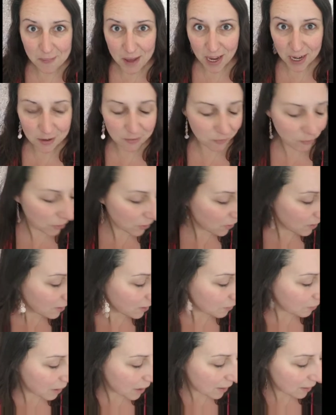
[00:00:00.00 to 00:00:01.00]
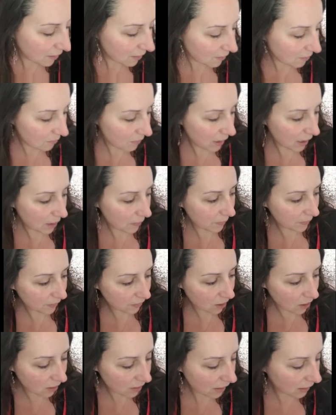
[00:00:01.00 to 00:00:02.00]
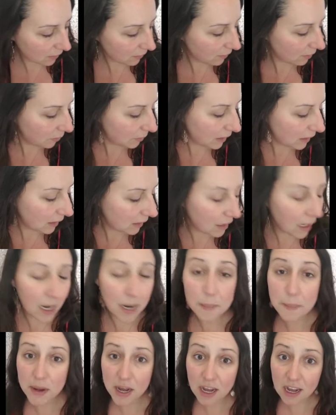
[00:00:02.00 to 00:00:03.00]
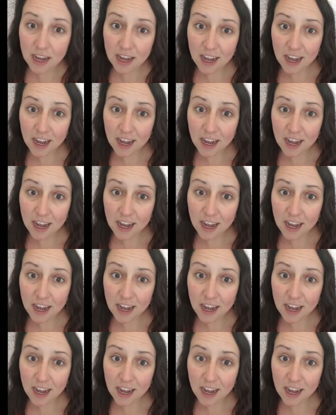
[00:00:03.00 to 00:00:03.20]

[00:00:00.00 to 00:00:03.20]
back and forth because my makeup is all next to me and I'm,